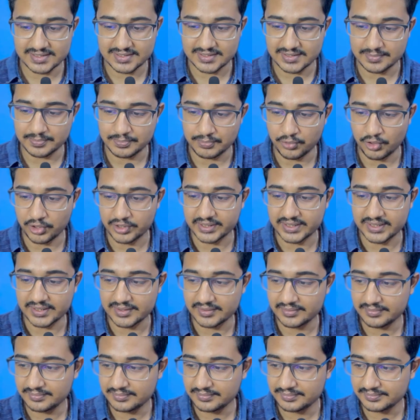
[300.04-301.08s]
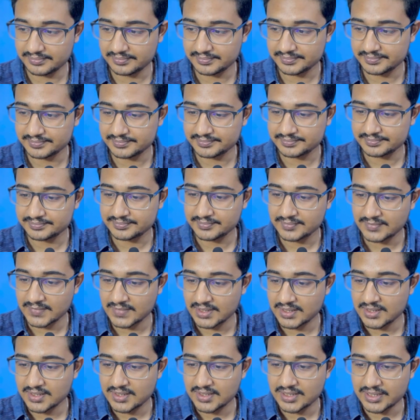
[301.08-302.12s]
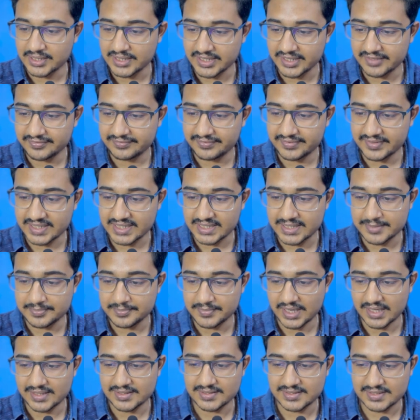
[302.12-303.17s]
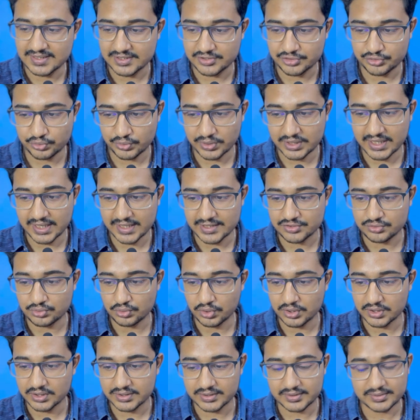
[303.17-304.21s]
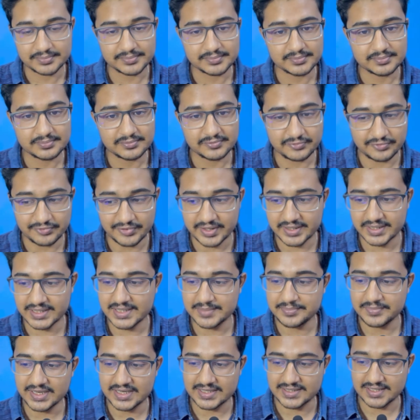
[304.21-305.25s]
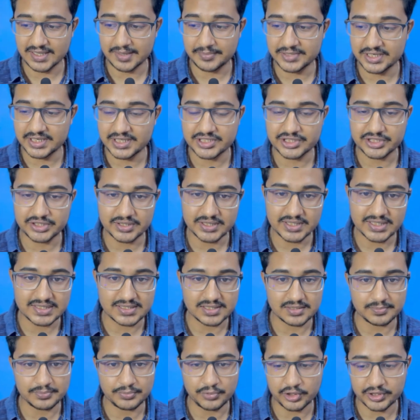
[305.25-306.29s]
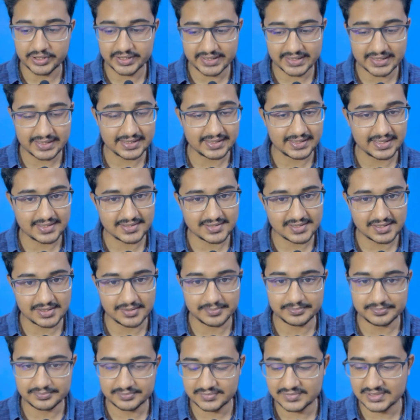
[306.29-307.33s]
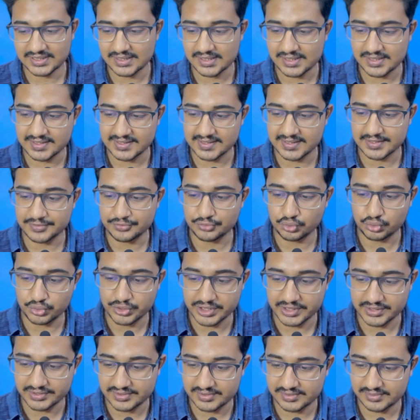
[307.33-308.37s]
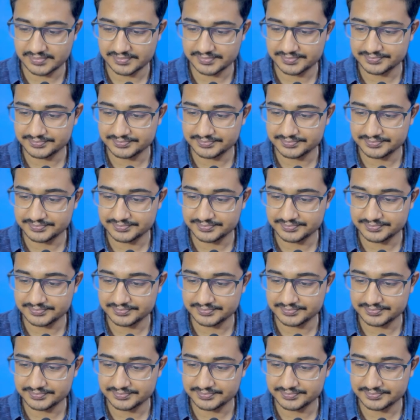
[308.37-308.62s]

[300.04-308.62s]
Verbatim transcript: is important rape victim and sexual assault victim examination is important it has come the recent two years